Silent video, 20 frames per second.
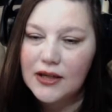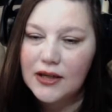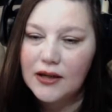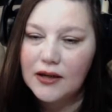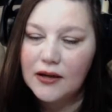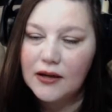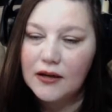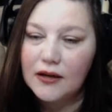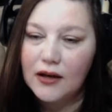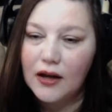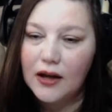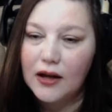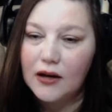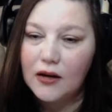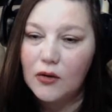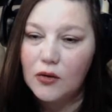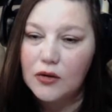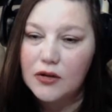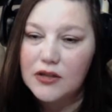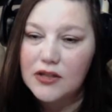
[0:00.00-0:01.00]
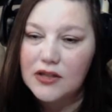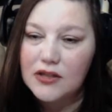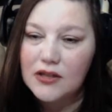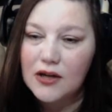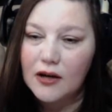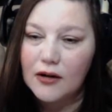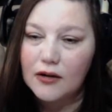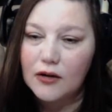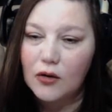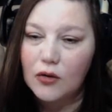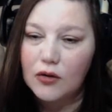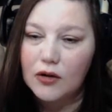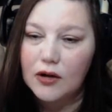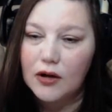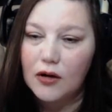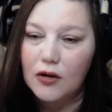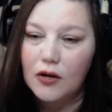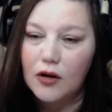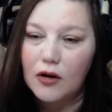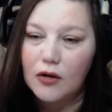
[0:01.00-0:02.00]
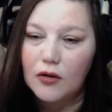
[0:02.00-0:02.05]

in. And of course, it's not going to hold it all.